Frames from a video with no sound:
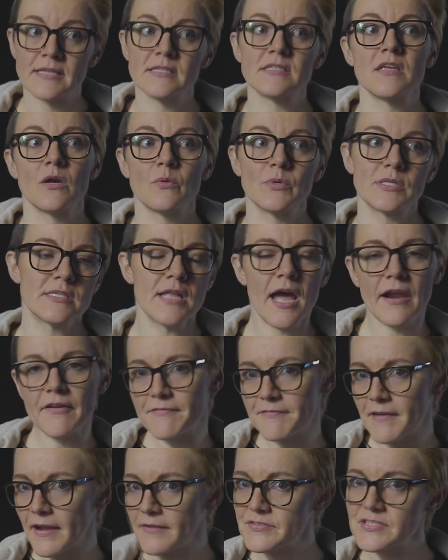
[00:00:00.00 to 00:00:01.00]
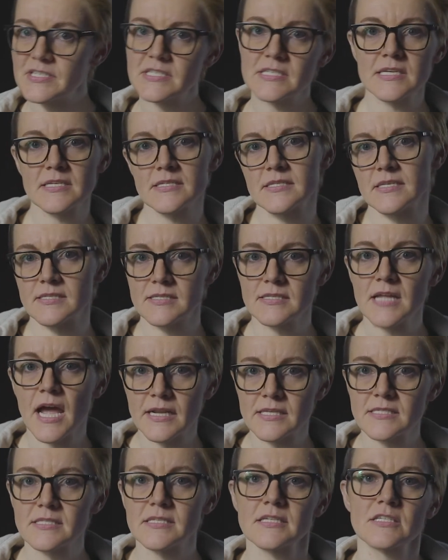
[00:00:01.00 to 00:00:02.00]
so it's not a 5.6, it's not
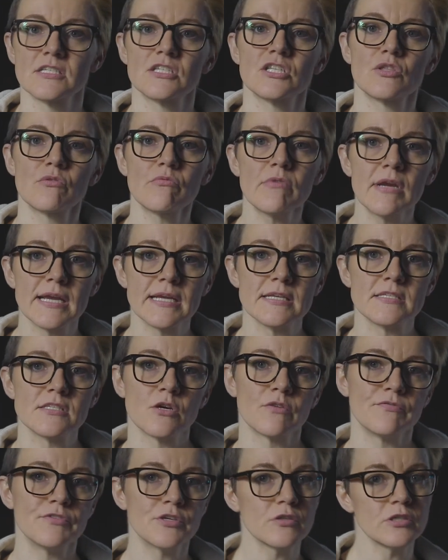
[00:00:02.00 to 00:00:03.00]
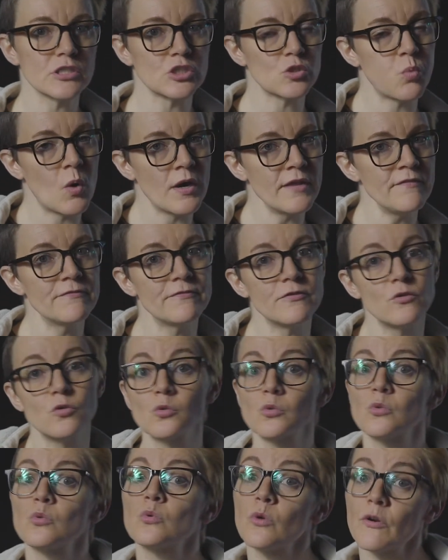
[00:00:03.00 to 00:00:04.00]
a 6.3. So if you're at
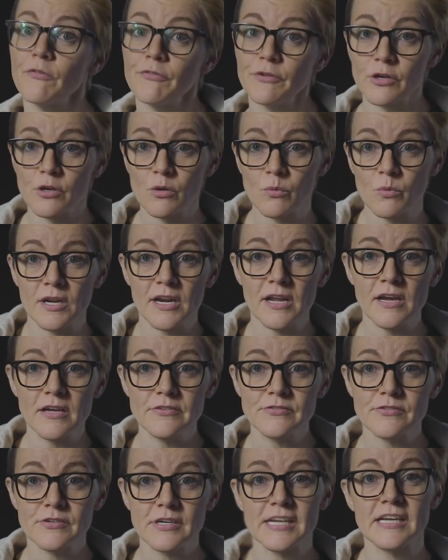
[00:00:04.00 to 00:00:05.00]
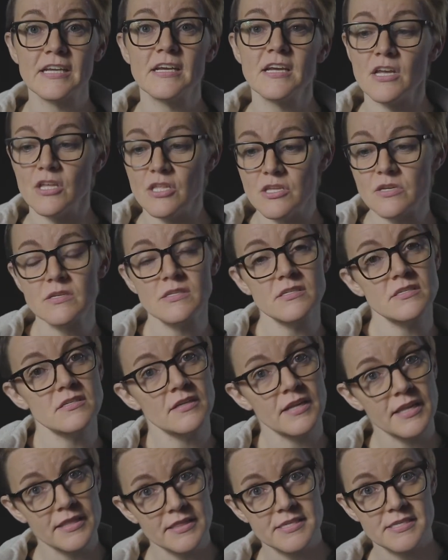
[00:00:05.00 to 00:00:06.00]
24 or if you're at 100, you can still
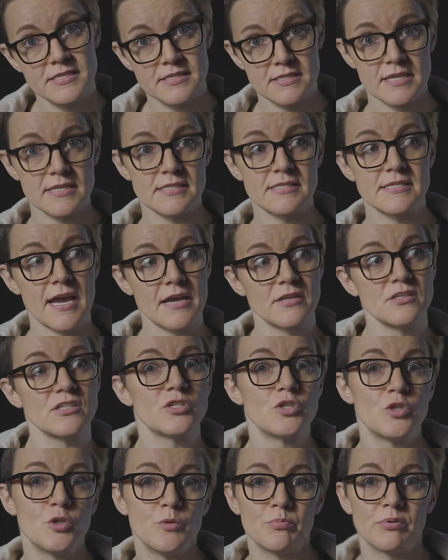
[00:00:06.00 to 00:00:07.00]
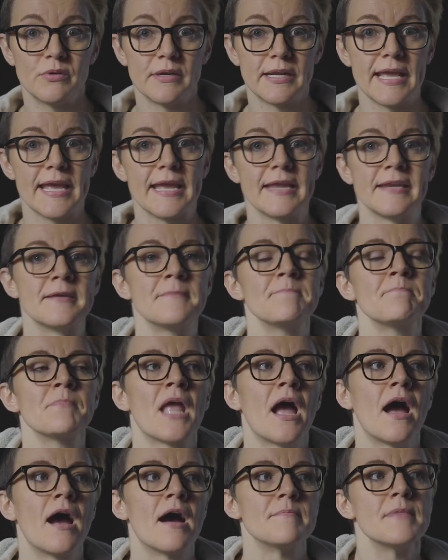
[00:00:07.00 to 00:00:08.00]
get this thing down to 2.8.
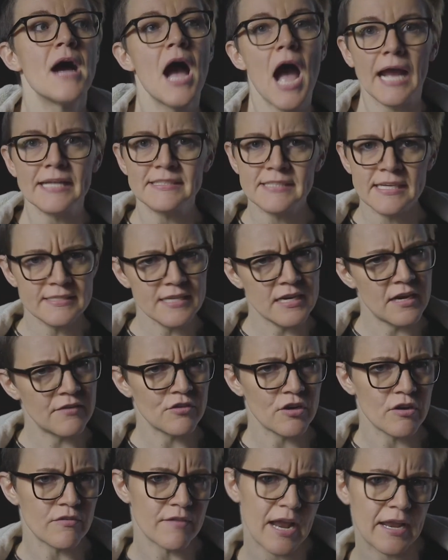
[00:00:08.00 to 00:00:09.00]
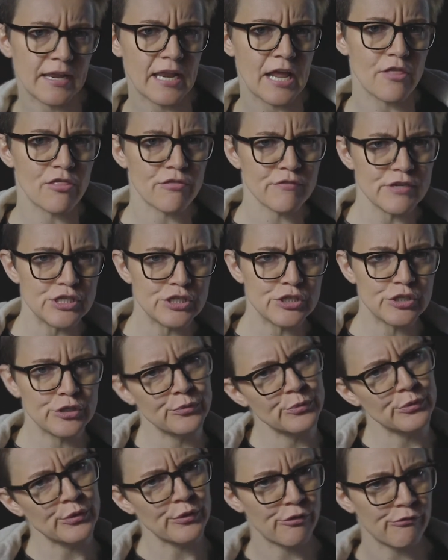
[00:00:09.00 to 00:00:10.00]
I tend to hover around like
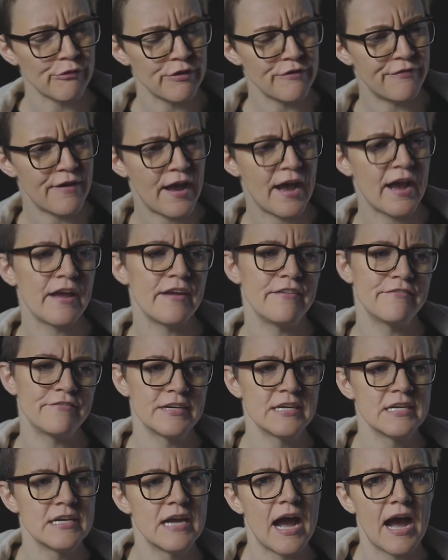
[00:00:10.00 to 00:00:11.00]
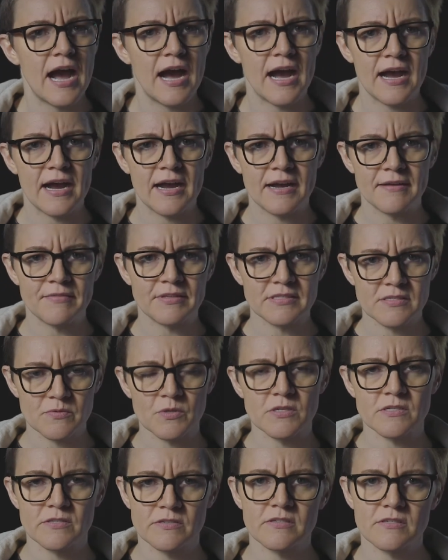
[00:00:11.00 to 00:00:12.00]
3.2 or 3.5. That's
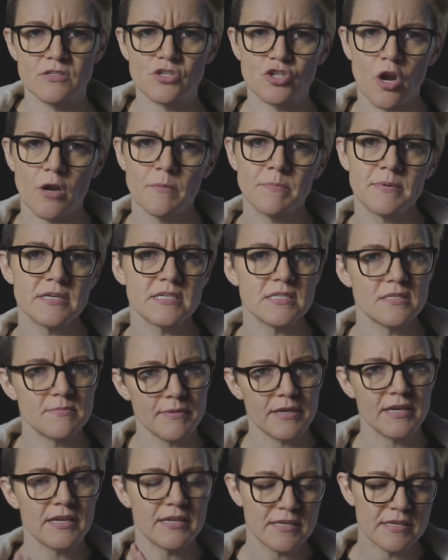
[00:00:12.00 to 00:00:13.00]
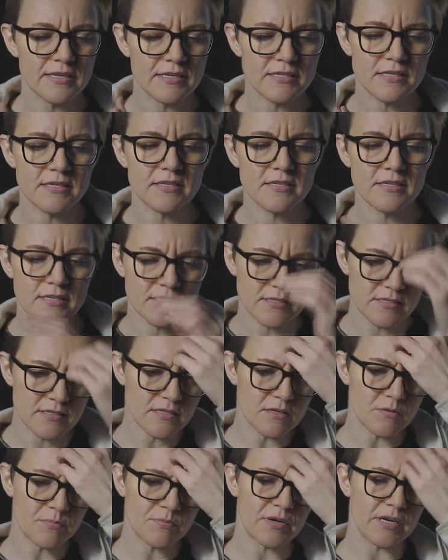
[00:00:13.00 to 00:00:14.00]
where it's sharpest, but it's
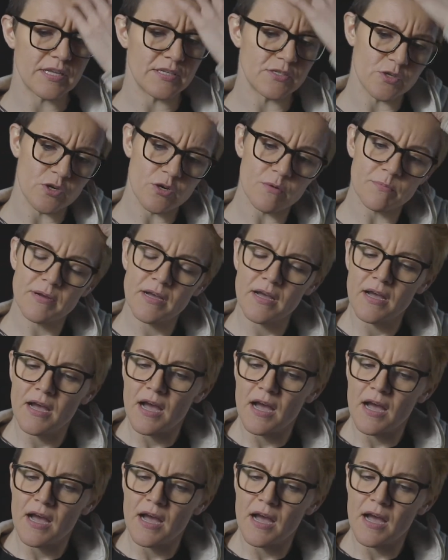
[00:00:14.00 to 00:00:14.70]
still pretty dope.